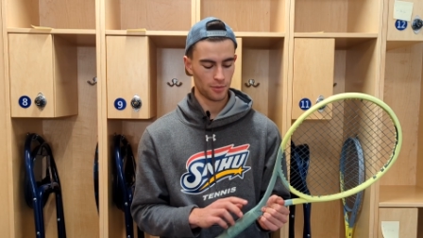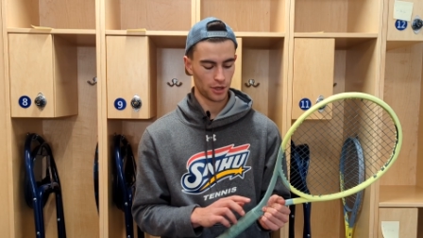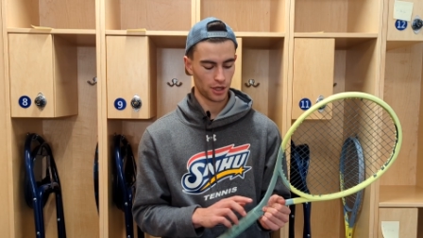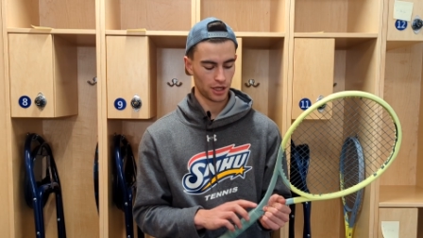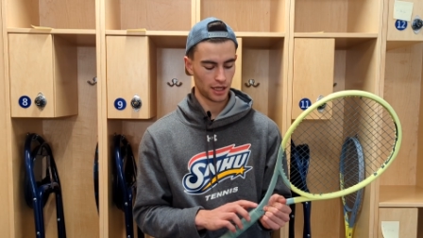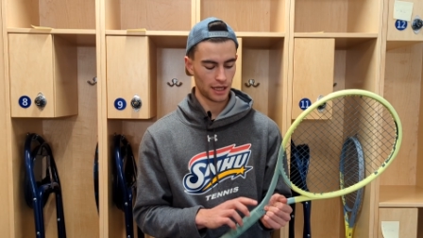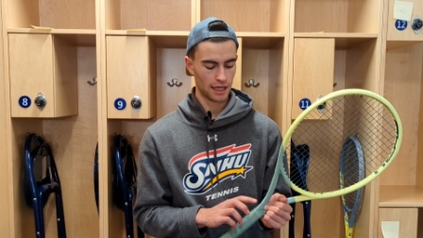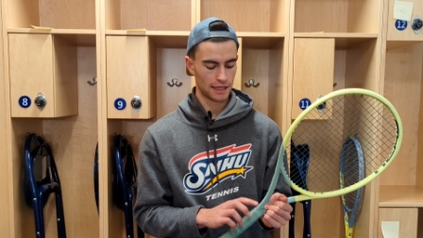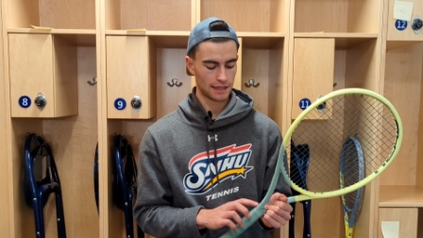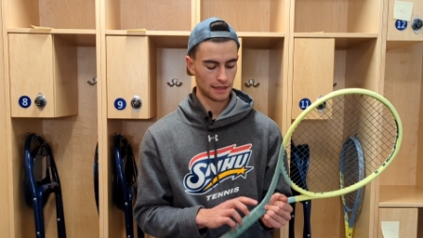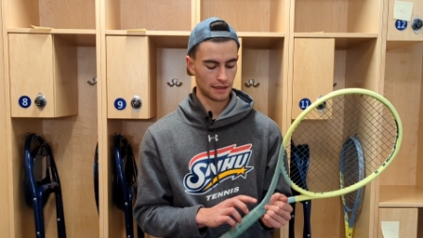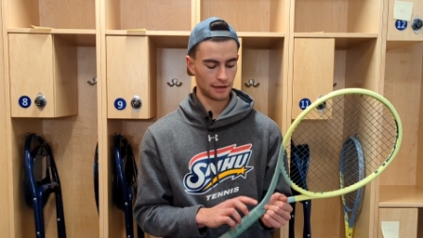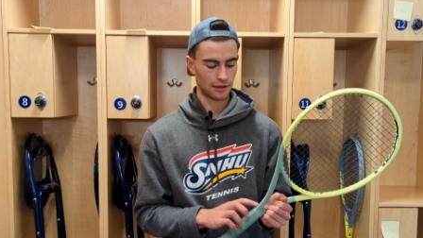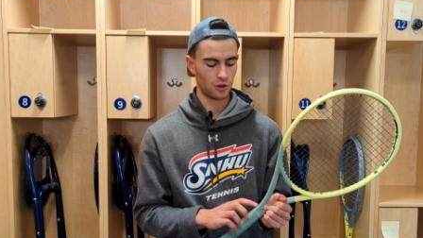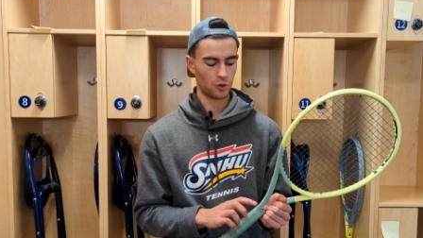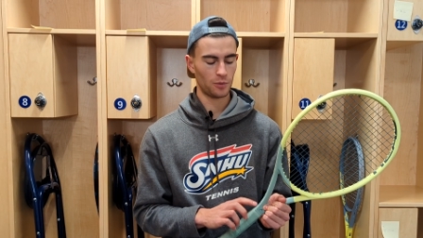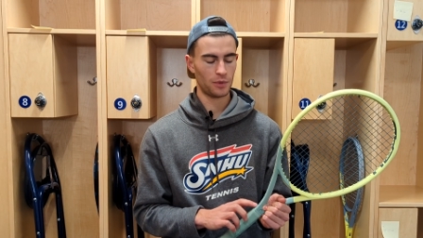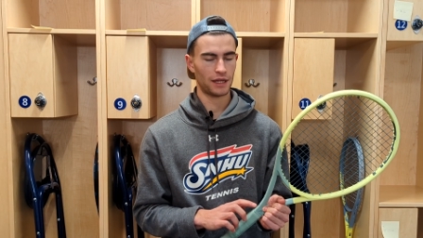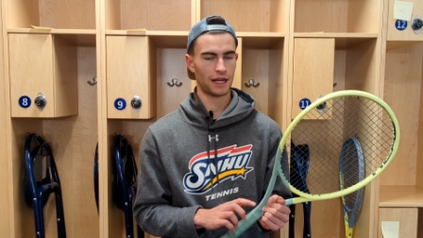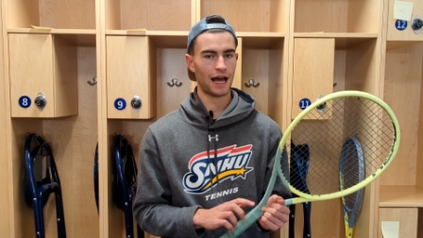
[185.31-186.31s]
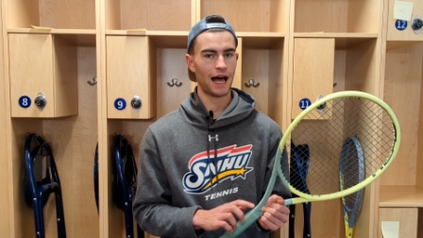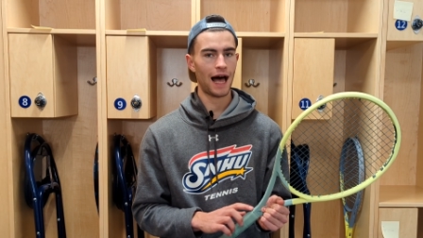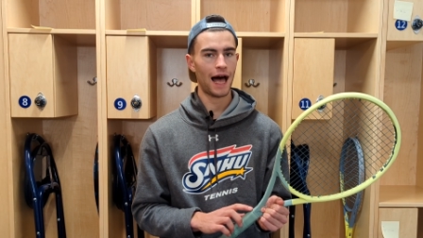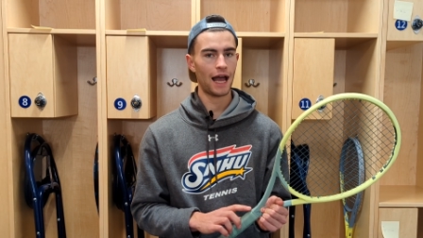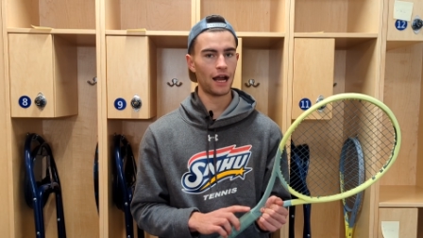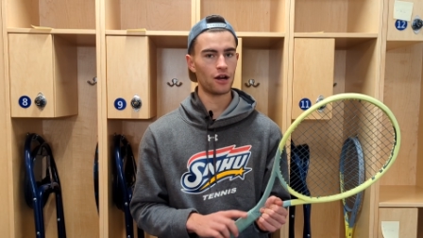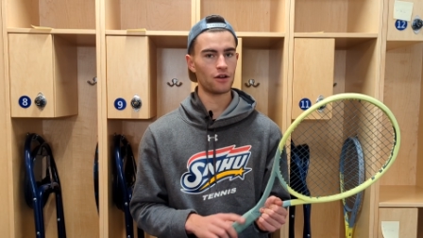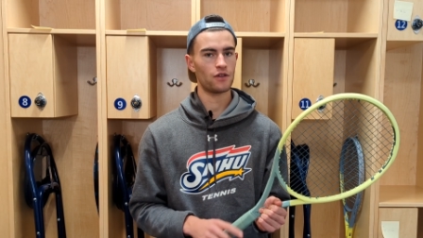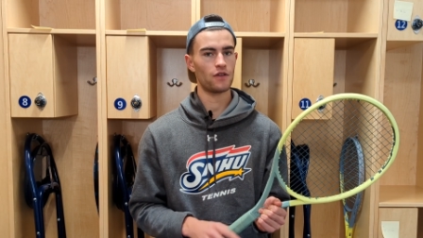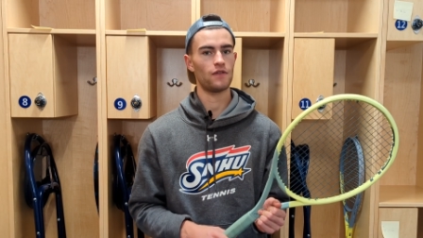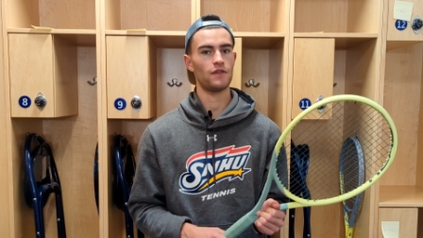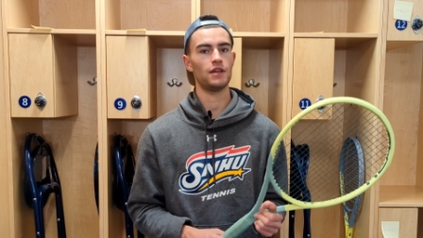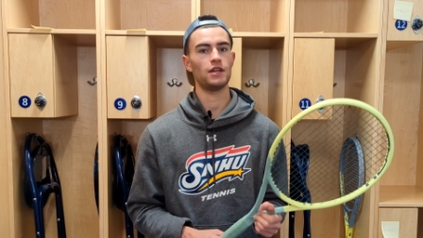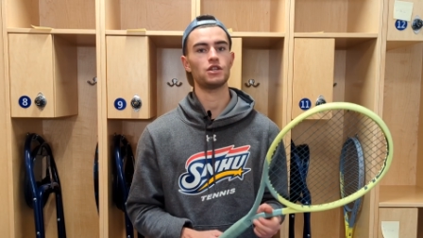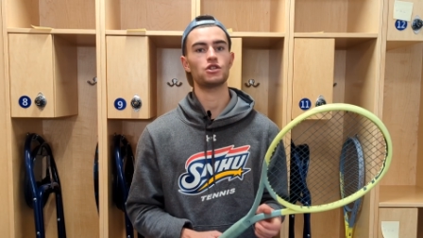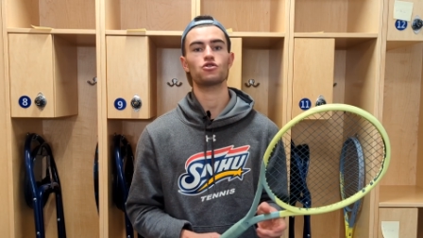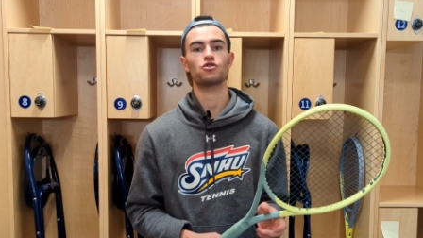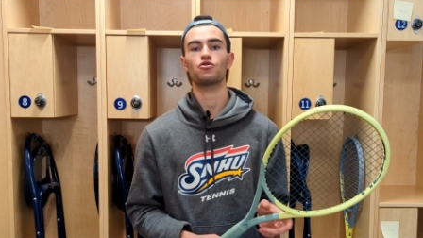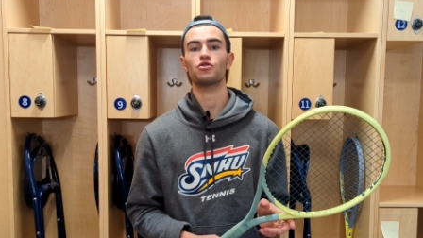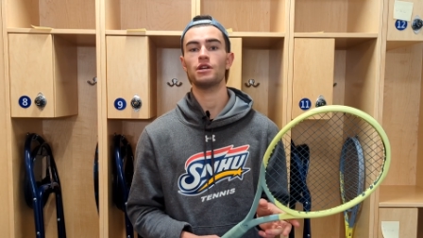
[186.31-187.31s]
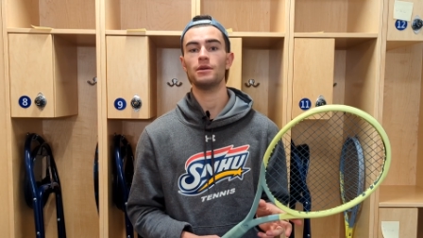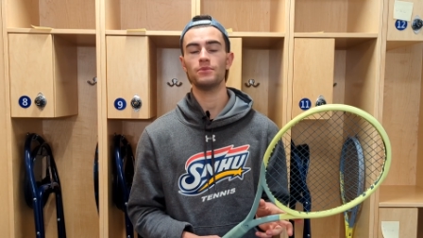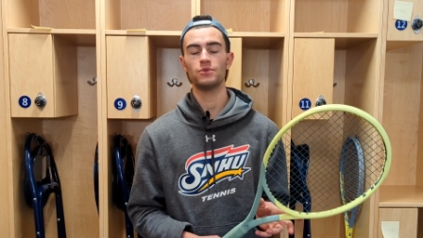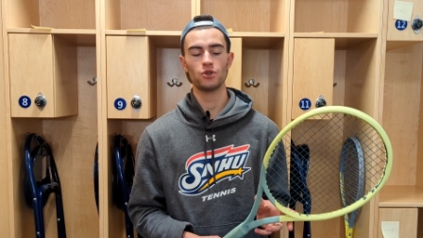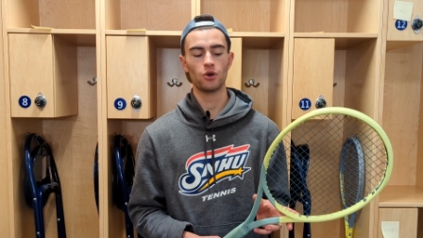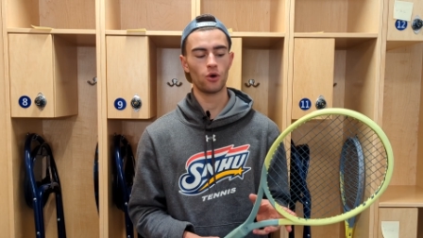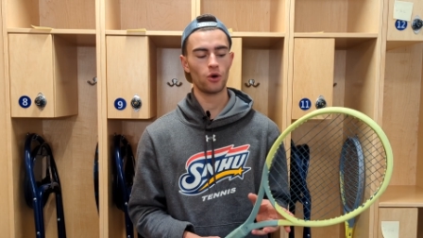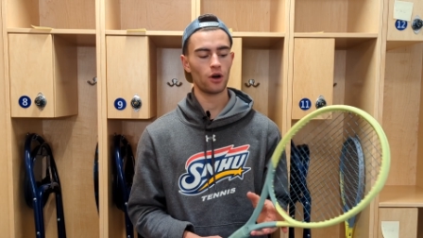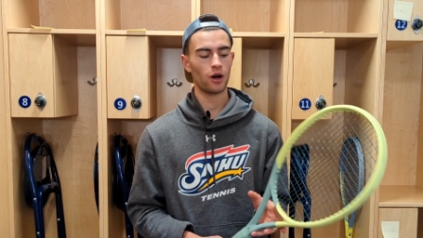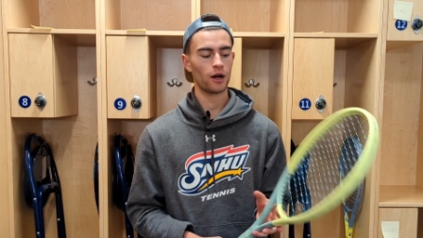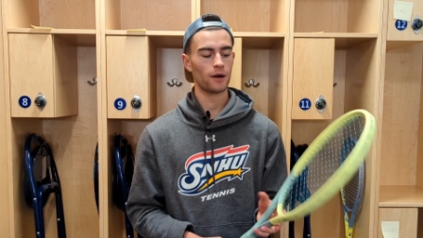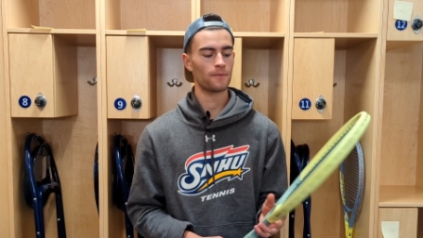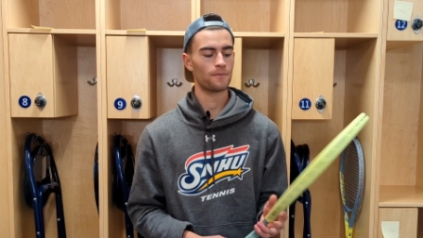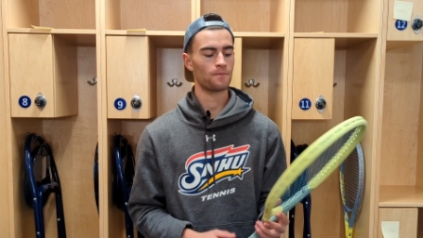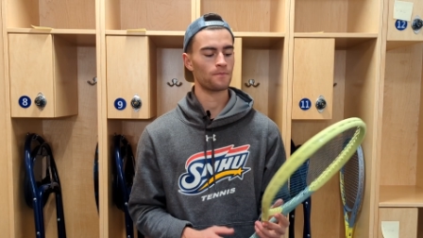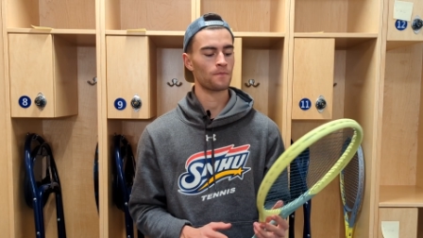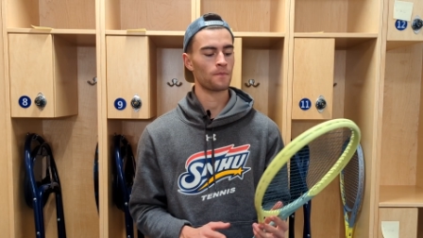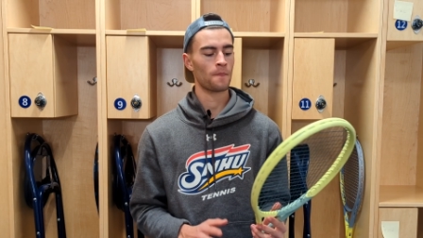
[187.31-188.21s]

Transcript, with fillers: but it is a little bit higher than the Extreme Tour.